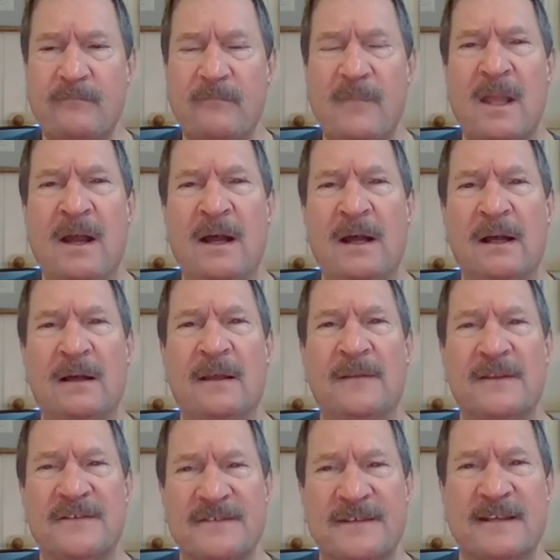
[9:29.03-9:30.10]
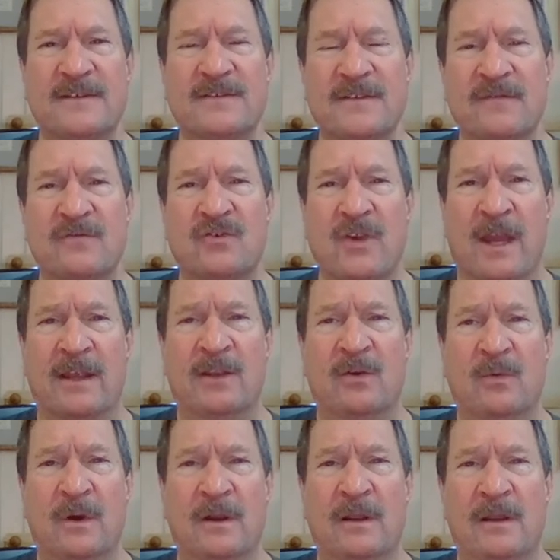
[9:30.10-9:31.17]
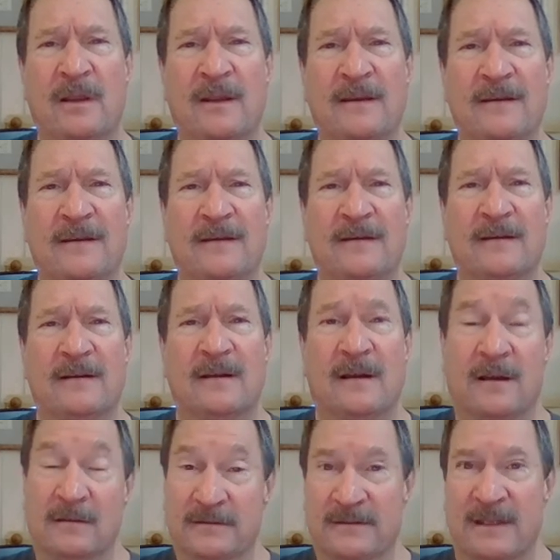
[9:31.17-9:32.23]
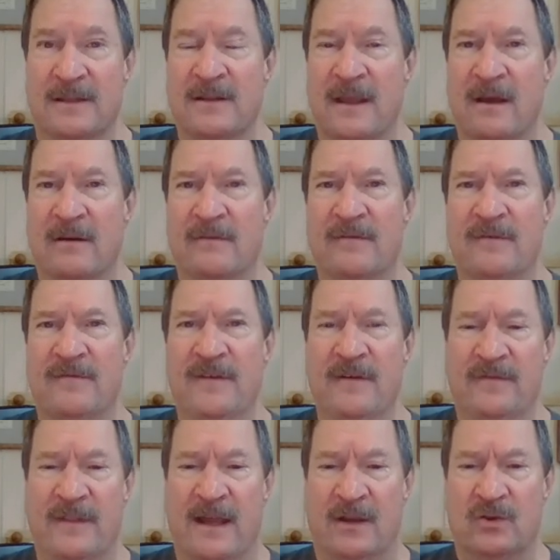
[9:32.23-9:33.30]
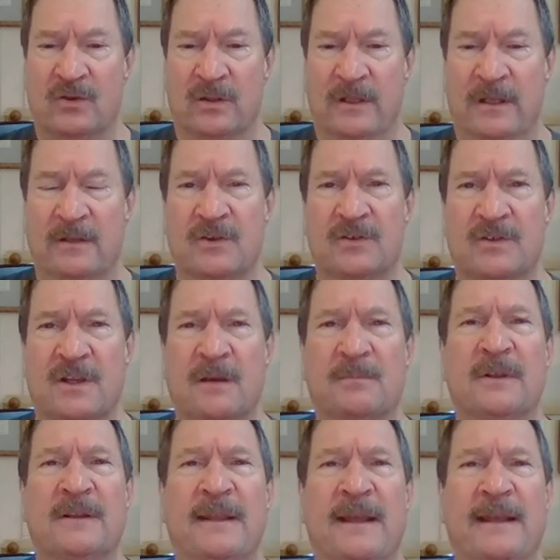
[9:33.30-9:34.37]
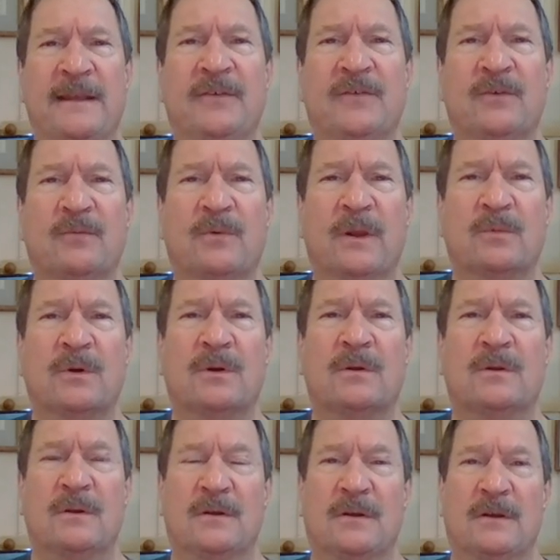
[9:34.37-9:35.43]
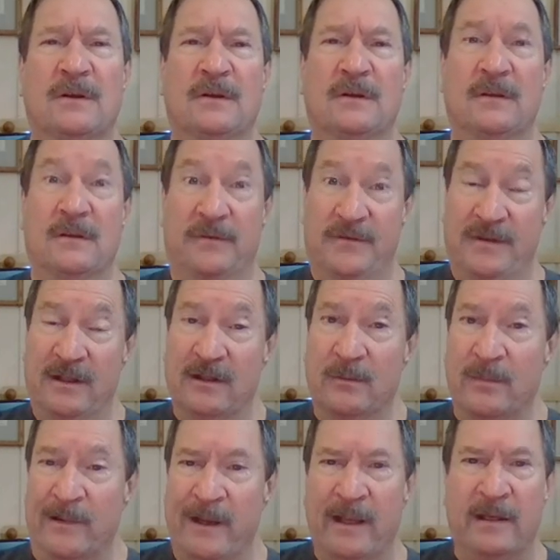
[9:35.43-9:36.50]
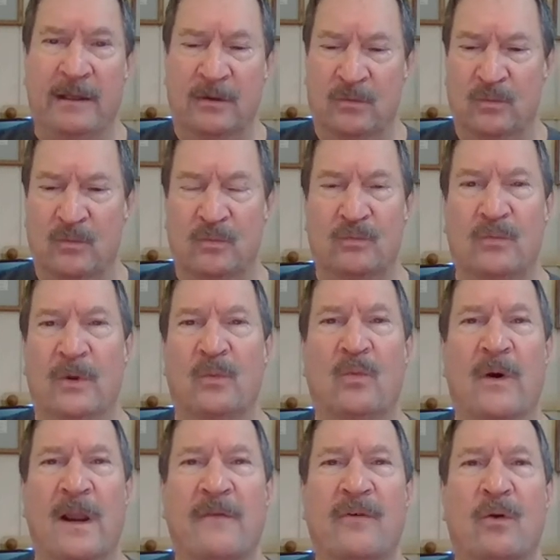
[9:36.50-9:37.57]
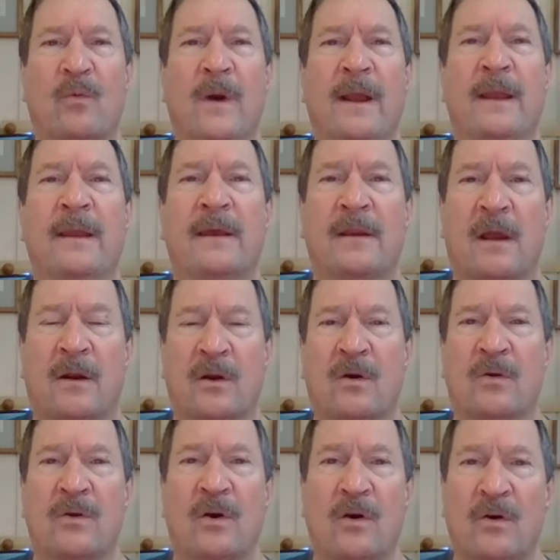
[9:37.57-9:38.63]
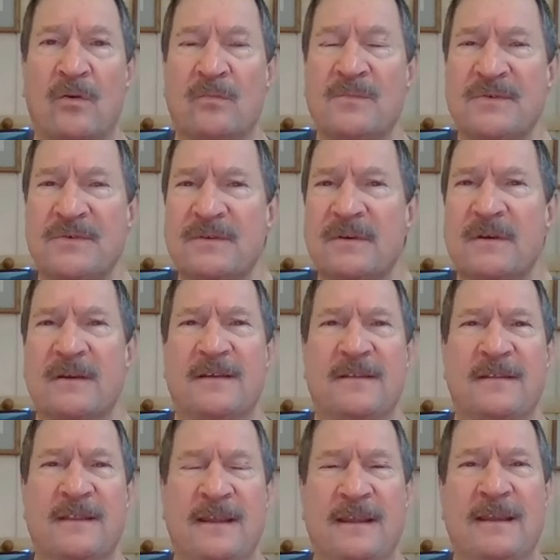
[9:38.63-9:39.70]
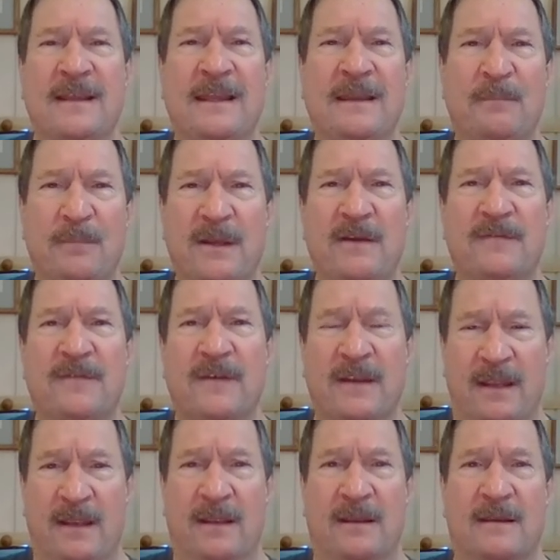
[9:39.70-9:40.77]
6th of January, sundown of the 5th actually, in just a couple of days, we will celebrate in whatever way in our own homes the Epiphany.